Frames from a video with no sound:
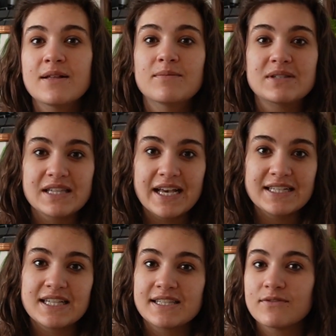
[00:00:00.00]

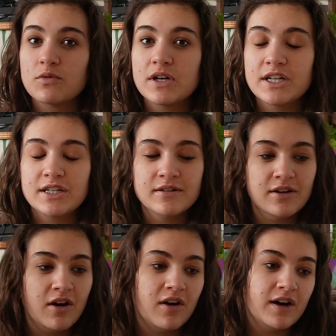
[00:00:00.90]
slices of wood
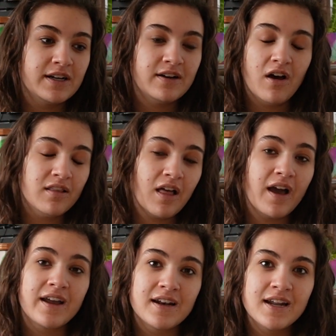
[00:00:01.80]

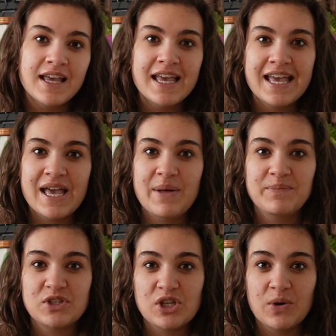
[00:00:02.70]
online,
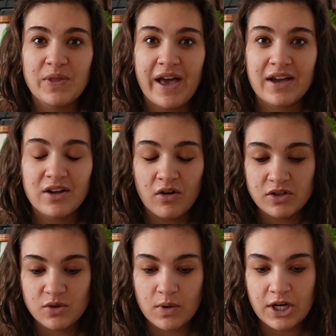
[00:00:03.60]
so that could
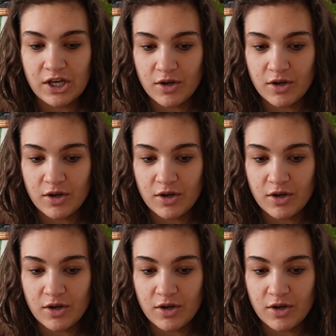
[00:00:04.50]
also work.